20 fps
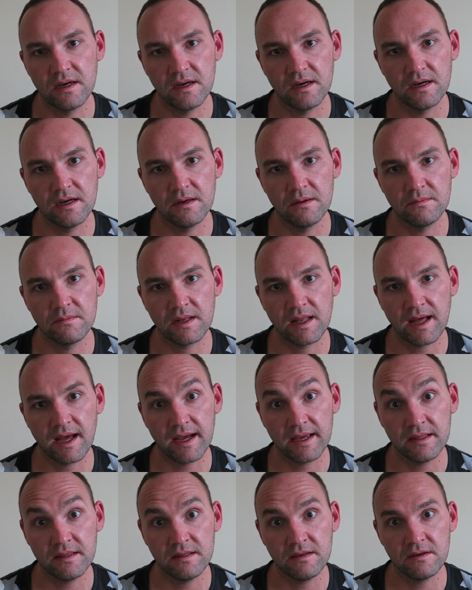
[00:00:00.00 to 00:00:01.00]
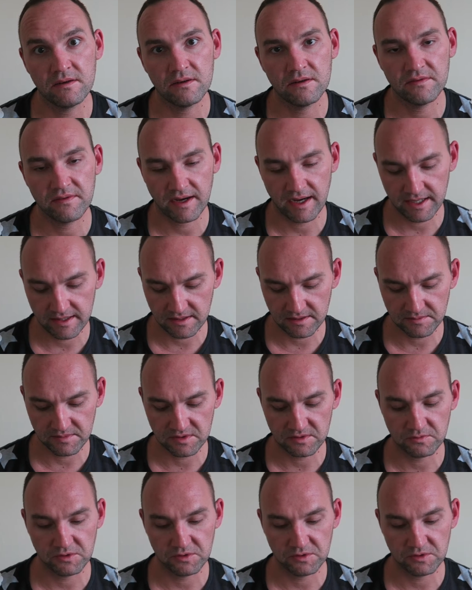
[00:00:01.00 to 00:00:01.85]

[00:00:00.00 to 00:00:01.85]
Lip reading: line of items,